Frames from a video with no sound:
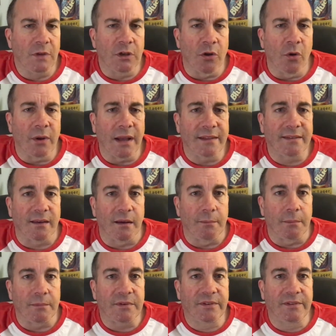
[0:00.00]
go get
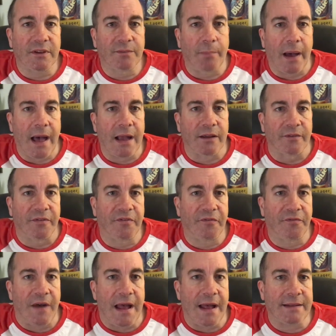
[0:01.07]
some 6-pack of
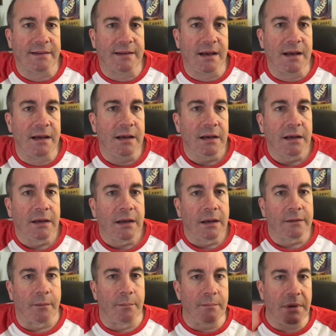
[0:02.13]
Fanta,
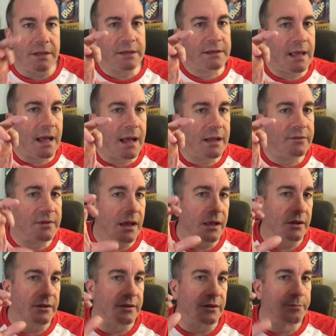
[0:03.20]
the mini cans, and
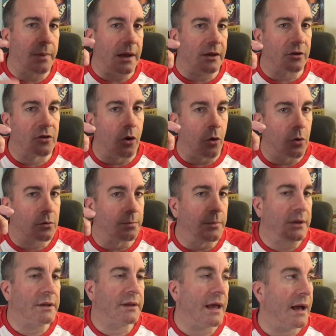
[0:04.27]
a 6-pack of Coke
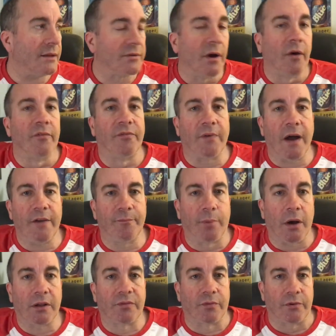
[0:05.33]
mini cans,
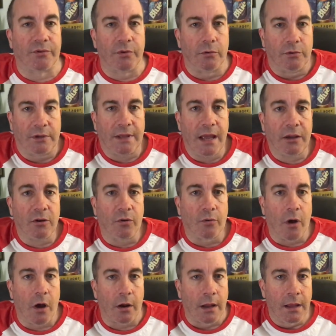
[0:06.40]
$5 for 2, you can't go
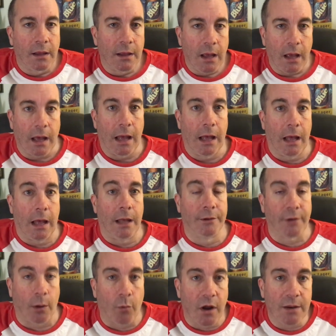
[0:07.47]
wrong.
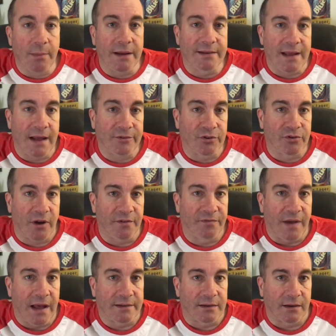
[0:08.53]
I wanted my dad to try
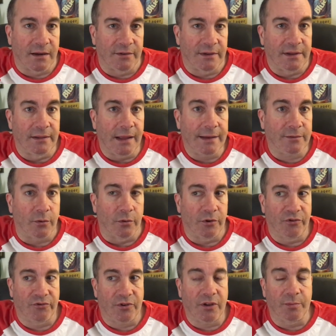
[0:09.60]
Fanta, because he likes orange
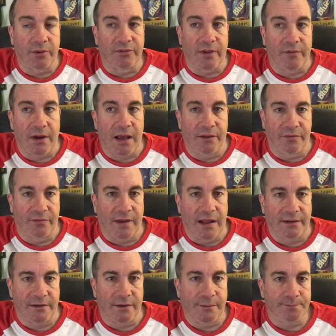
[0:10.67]
drinks, but he's never had
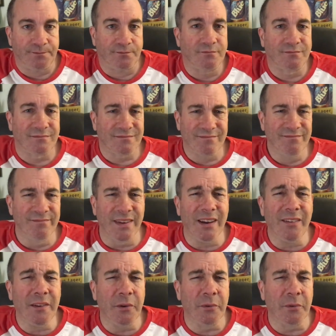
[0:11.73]
Fanta. Apparently